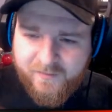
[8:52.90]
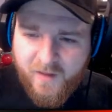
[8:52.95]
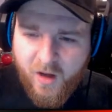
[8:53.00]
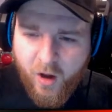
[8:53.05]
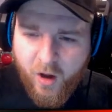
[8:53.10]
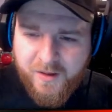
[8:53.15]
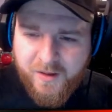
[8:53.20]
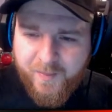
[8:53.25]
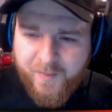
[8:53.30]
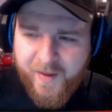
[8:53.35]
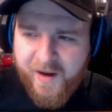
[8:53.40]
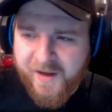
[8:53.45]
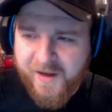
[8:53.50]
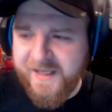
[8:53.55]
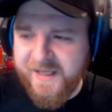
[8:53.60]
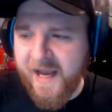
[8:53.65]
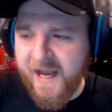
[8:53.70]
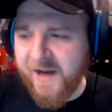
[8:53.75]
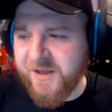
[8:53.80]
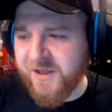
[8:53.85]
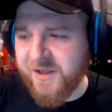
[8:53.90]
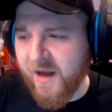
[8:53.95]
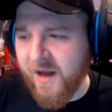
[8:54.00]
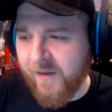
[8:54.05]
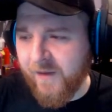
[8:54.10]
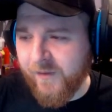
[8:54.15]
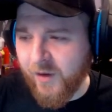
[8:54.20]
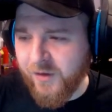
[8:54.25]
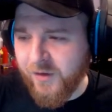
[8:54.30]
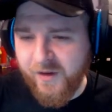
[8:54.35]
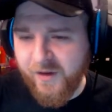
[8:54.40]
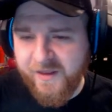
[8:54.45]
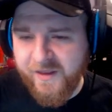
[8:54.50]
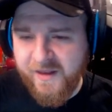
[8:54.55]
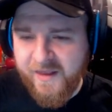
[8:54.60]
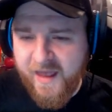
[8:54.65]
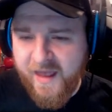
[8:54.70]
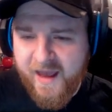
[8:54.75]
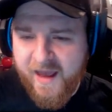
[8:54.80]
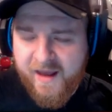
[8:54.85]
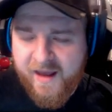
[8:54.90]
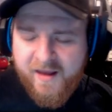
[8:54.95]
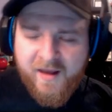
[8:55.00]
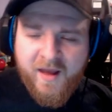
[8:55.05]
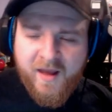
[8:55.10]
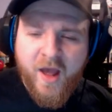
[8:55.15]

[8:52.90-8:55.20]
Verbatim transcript: On the perk section, I've got nothing there.